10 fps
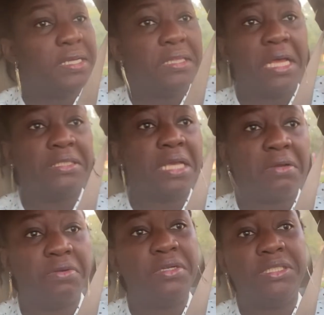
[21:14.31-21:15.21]
That's
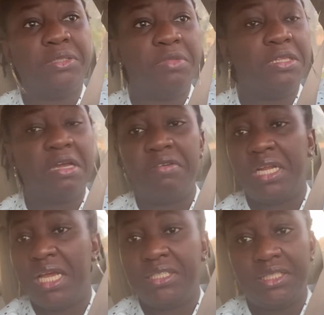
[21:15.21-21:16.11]
acknowledgement, that
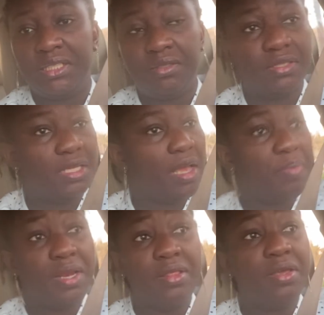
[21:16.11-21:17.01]
realization doesn't
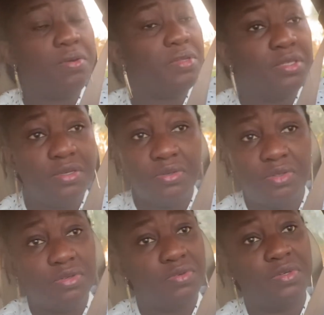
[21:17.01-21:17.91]
happen, and they continue
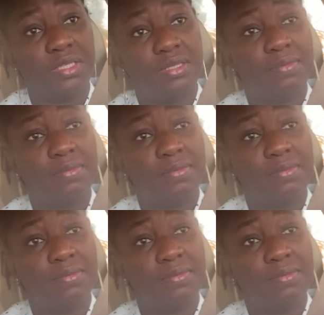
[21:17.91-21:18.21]
to do it.